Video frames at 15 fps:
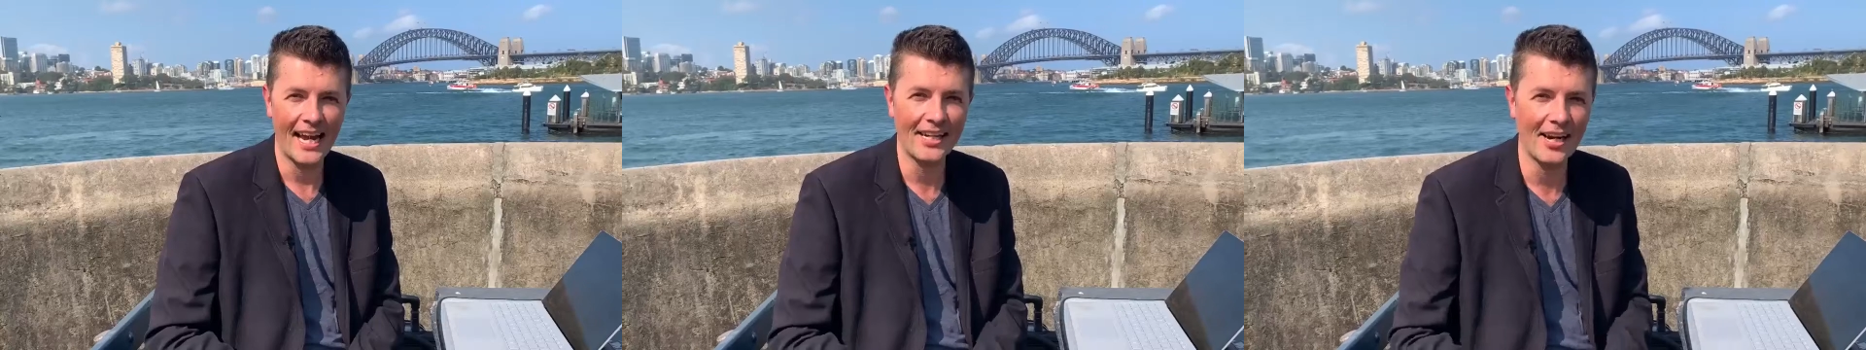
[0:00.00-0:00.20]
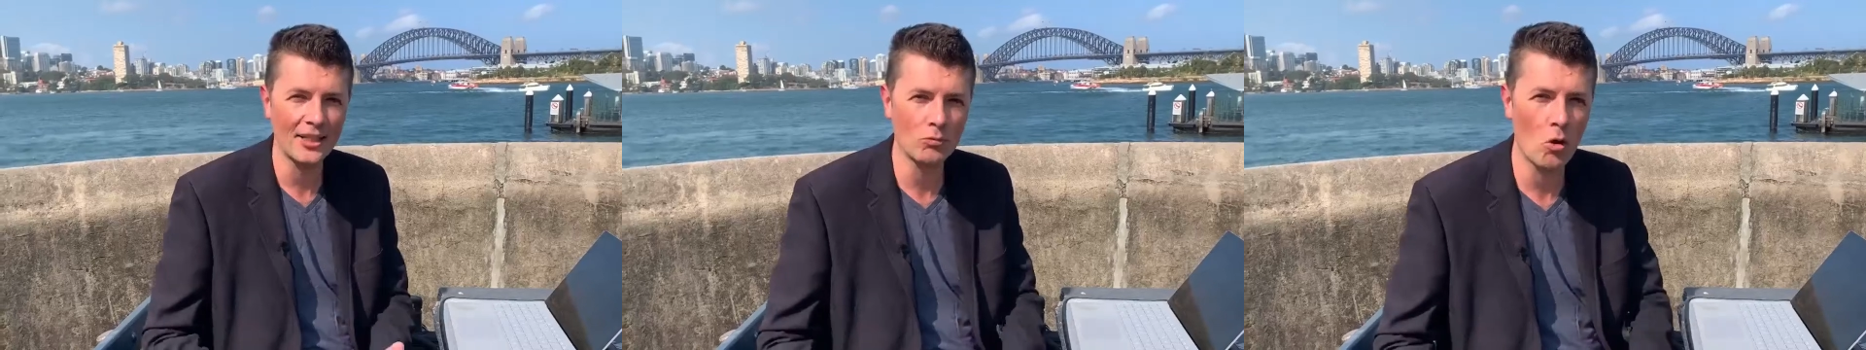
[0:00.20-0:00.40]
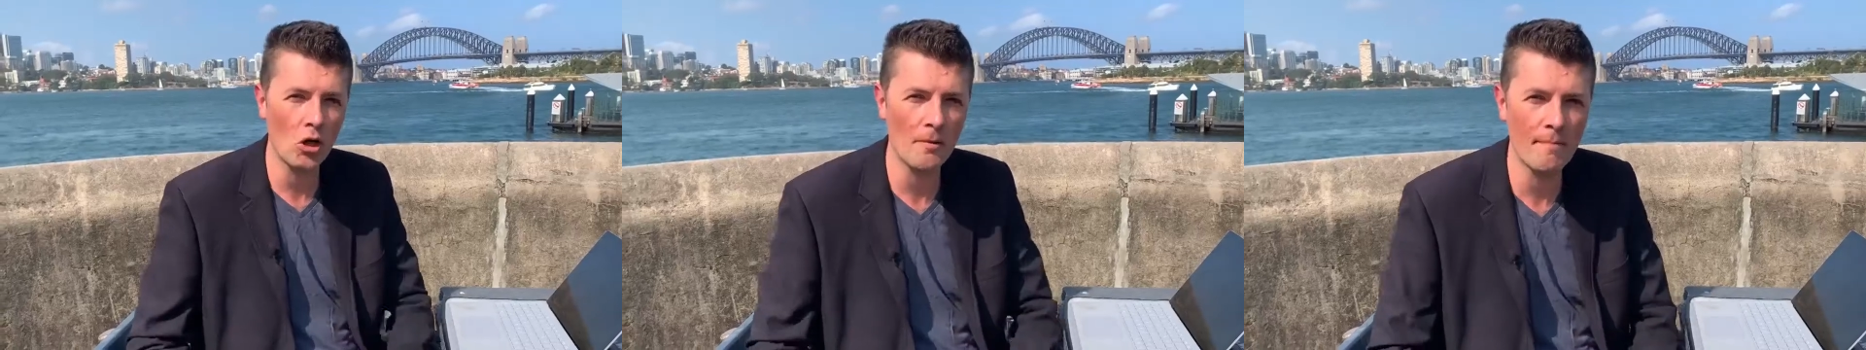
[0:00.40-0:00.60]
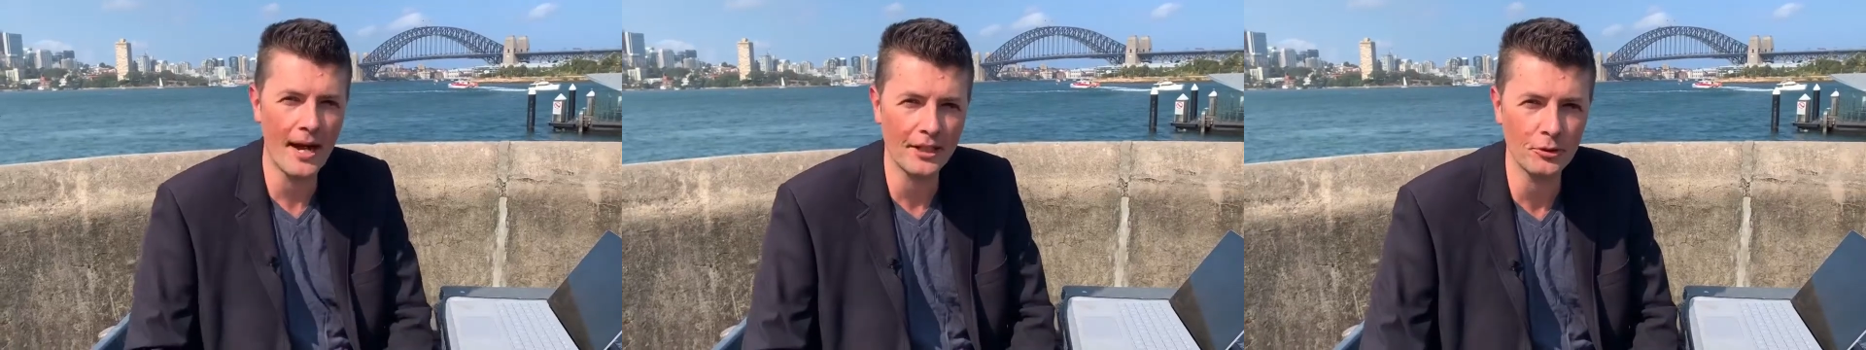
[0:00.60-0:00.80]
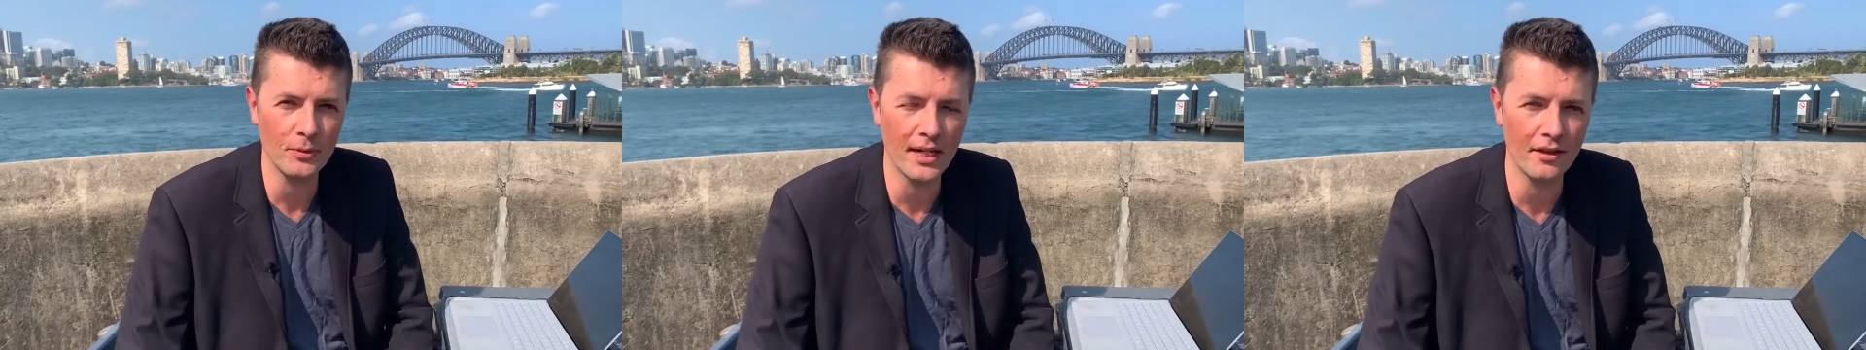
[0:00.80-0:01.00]
Hey guys, welcome
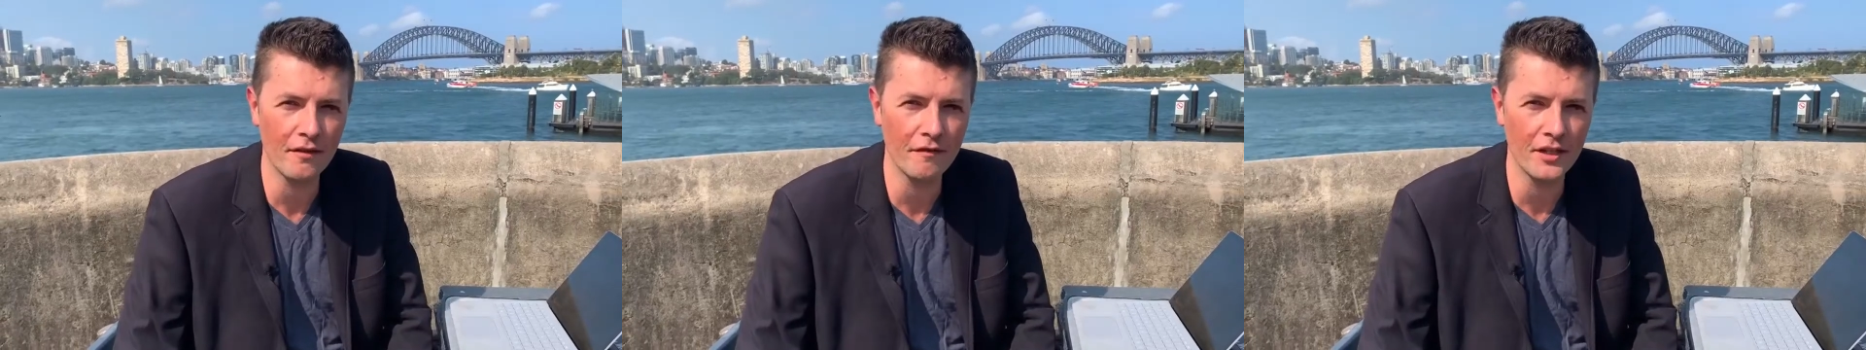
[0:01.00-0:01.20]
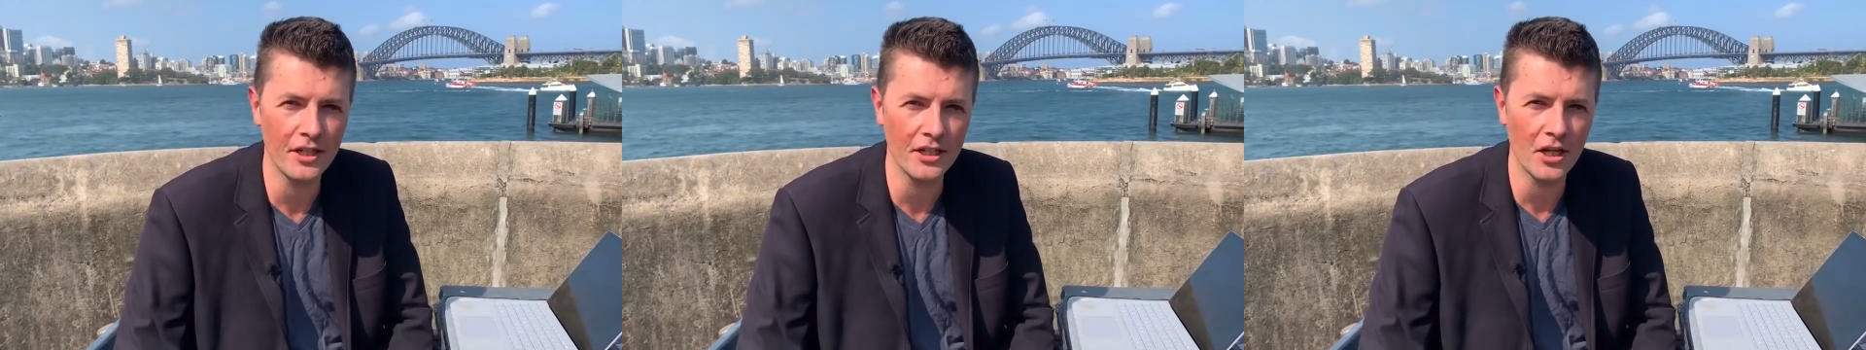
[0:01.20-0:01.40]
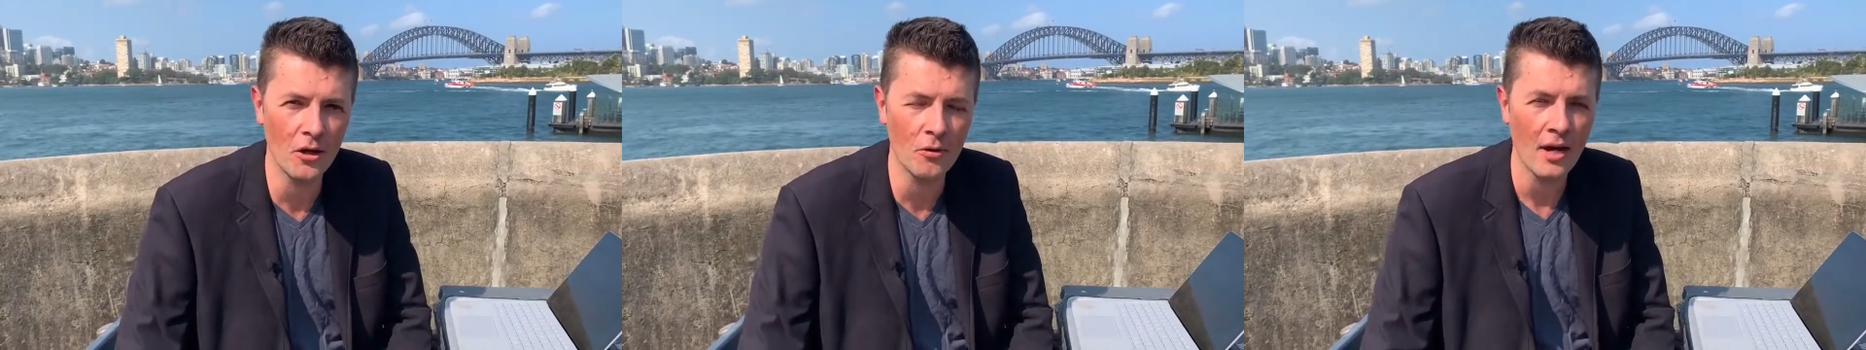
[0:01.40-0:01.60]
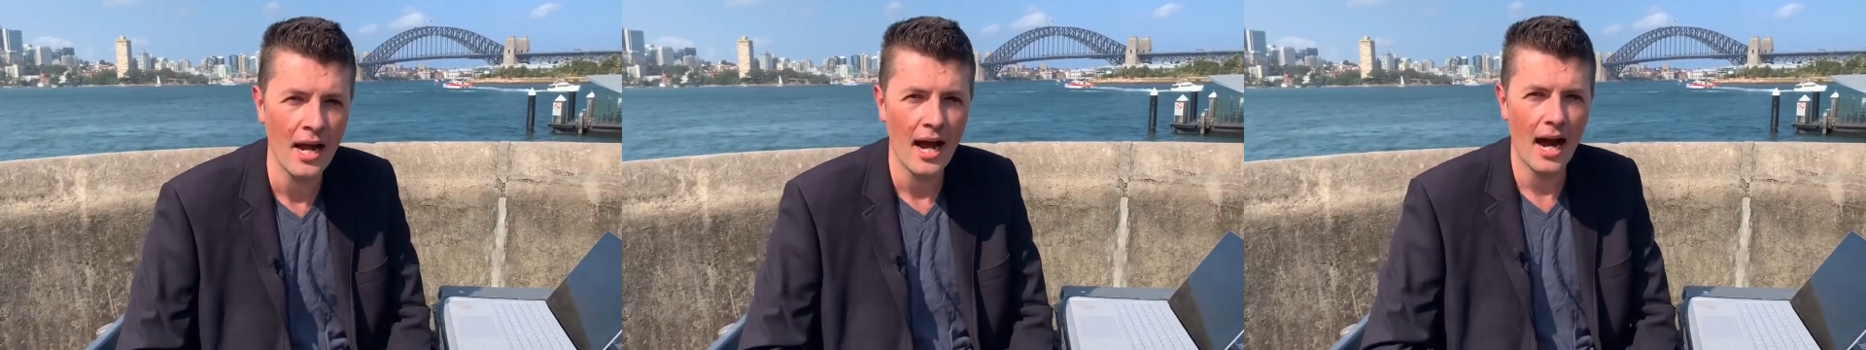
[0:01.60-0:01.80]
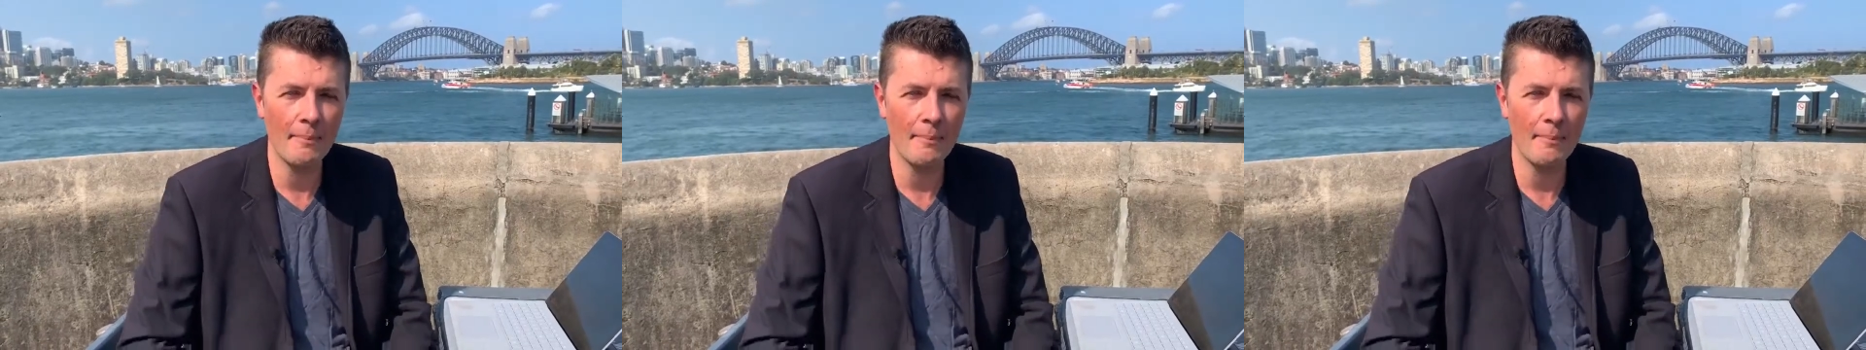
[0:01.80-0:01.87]
back to another video.